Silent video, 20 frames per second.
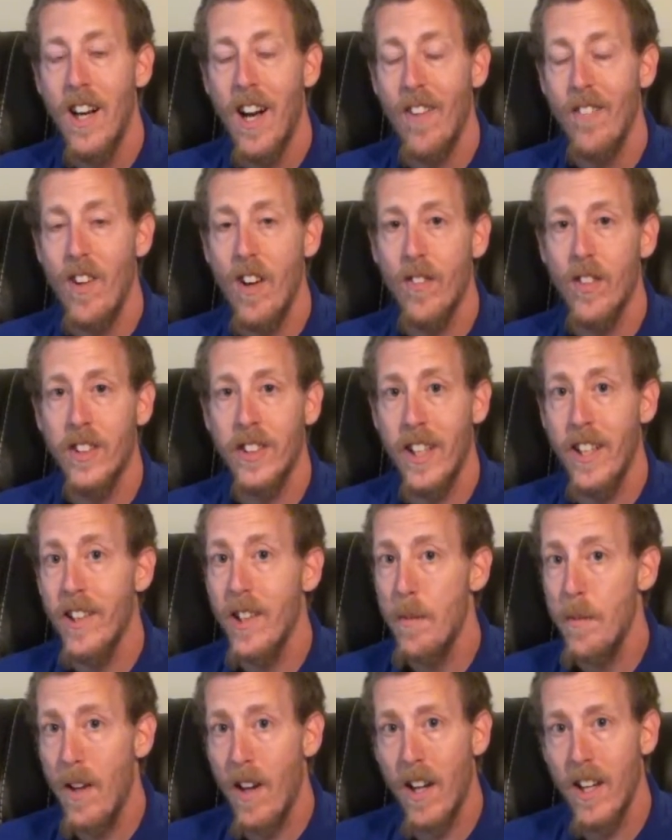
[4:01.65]
I've never seen them,
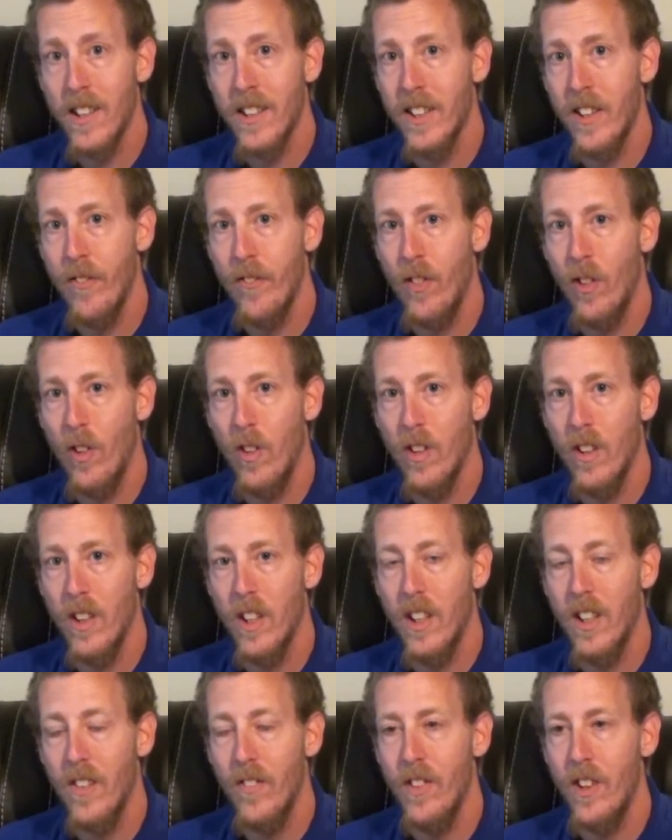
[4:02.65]
to be honest, in full
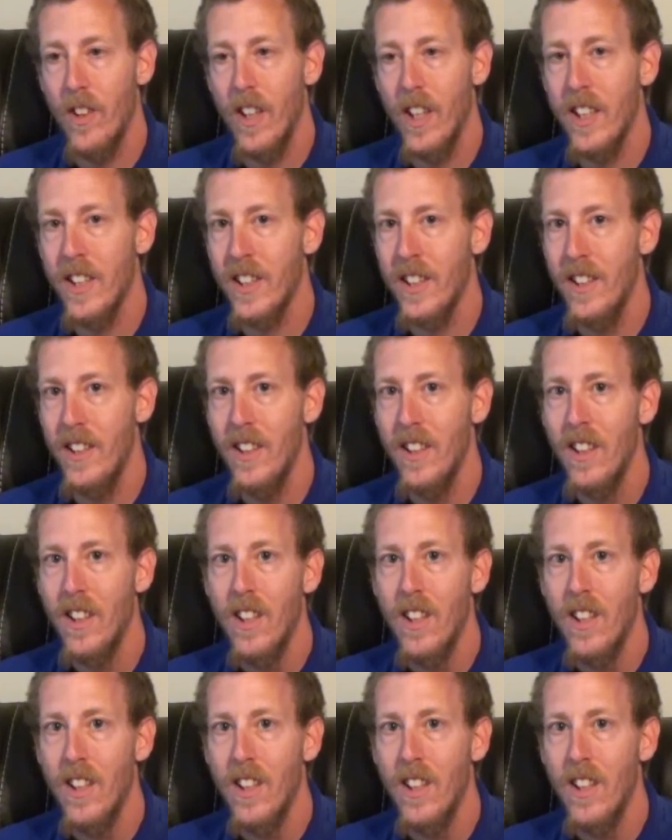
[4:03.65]
duration,